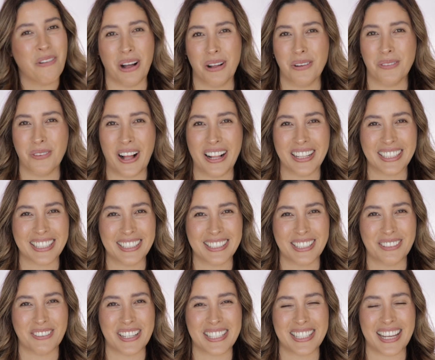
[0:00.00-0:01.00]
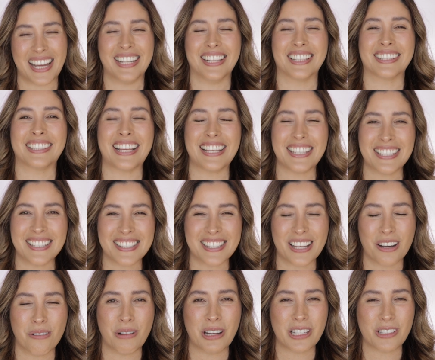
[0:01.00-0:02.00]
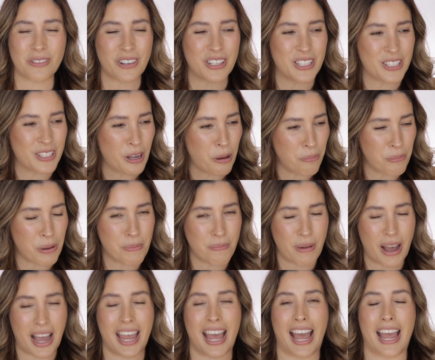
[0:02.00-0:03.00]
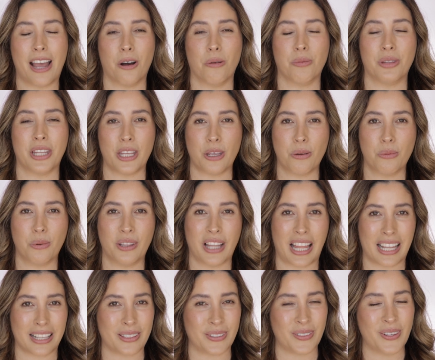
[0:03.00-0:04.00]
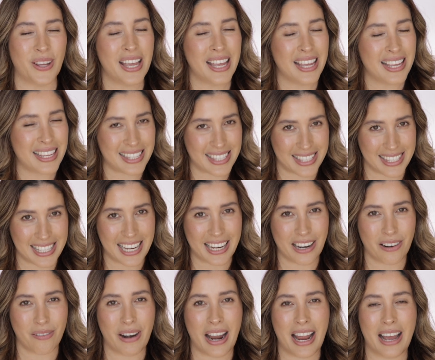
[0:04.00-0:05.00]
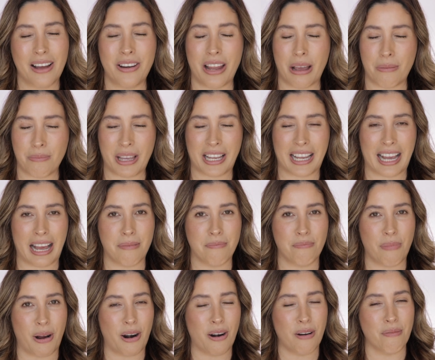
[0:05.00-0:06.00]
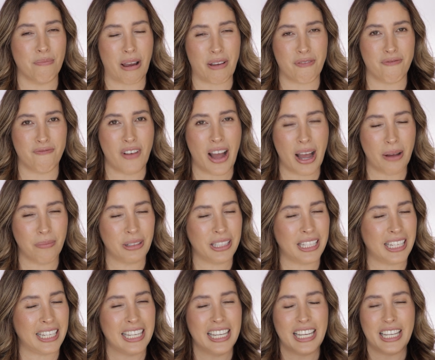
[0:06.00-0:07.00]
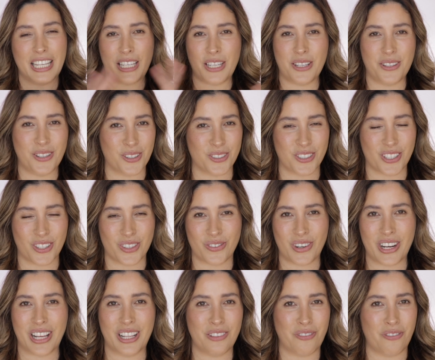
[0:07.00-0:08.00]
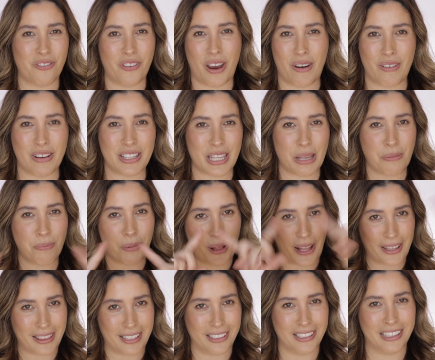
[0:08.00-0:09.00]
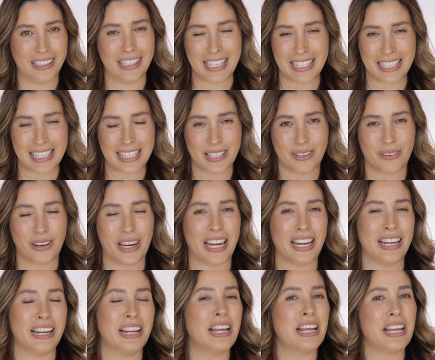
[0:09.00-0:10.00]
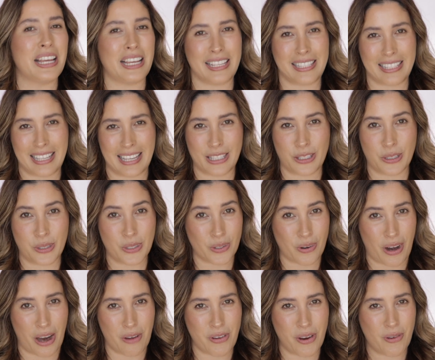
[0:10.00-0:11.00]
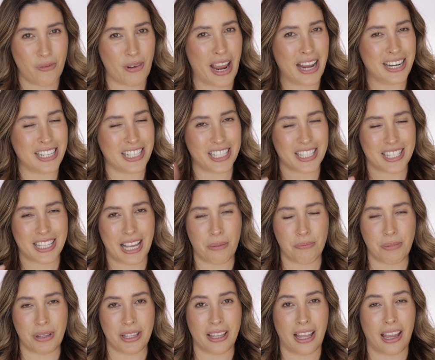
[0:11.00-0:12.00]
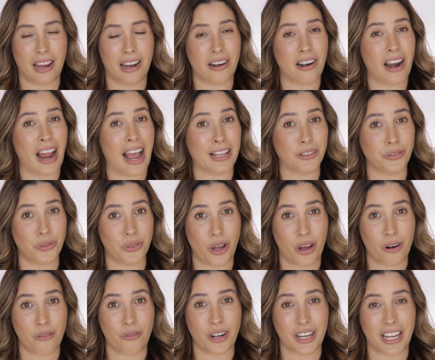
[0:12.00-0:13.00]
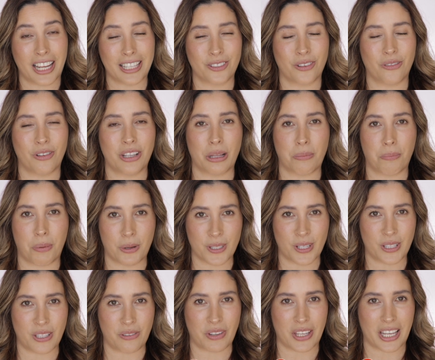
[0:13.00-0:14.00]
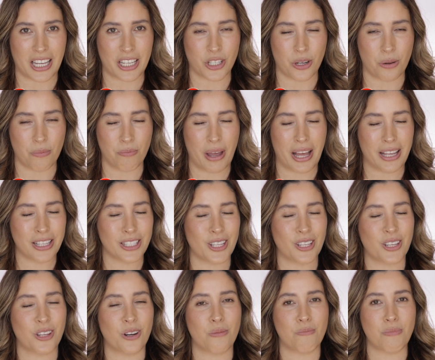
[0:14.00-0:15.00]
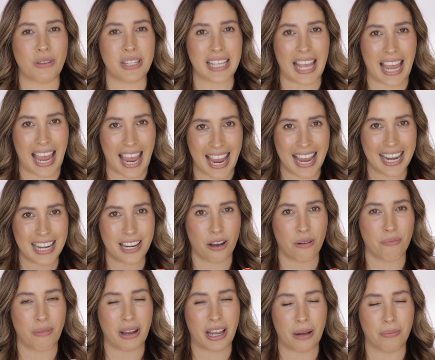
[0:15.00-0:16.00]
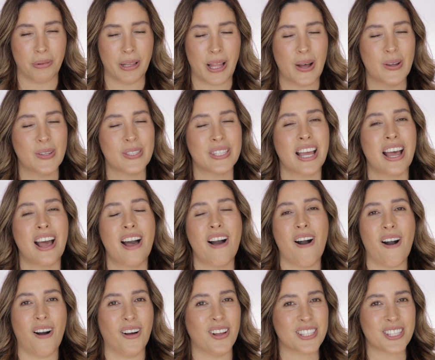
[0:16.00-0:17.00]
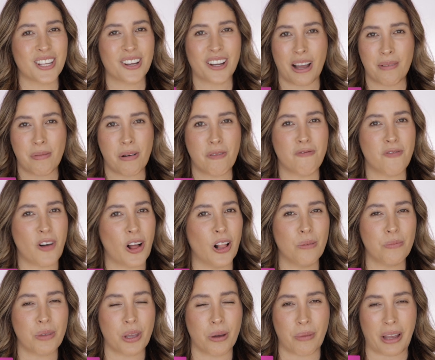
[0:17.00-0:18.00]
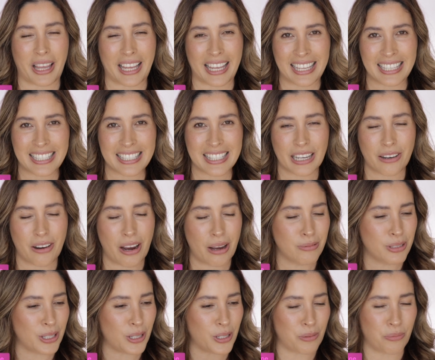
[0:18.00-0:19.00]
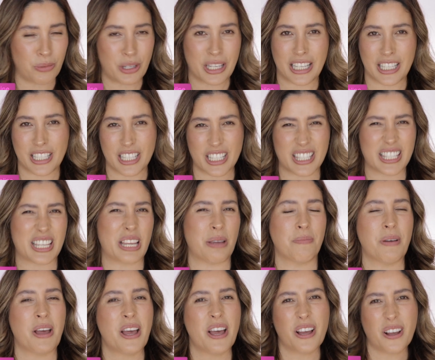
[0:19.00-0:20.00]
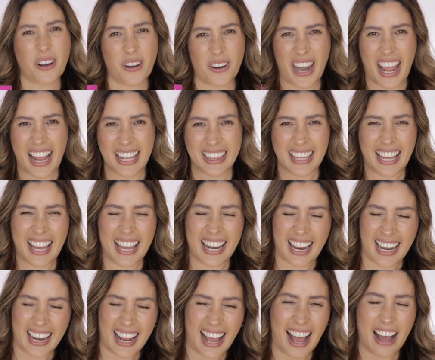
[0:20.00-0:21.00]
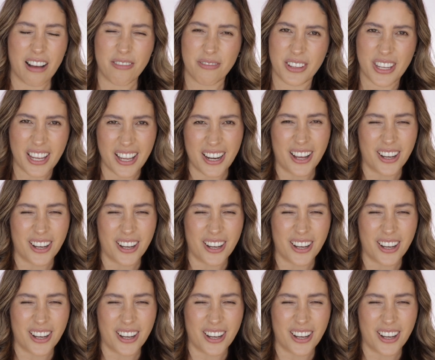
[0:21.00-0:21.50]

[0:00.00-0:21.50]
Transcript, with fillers: well, welcome to my channel. Thank you so much for stopping by. I hope that you would like to stick around and become part of my family. You know it's real, very simple. Under this screen, it says subscribe in red. Just tap in there. And do not forget to ring the post notification bell so you don't miss any of my uploads. Also, come and follow me on my Instagram so we can just keep connected and have, you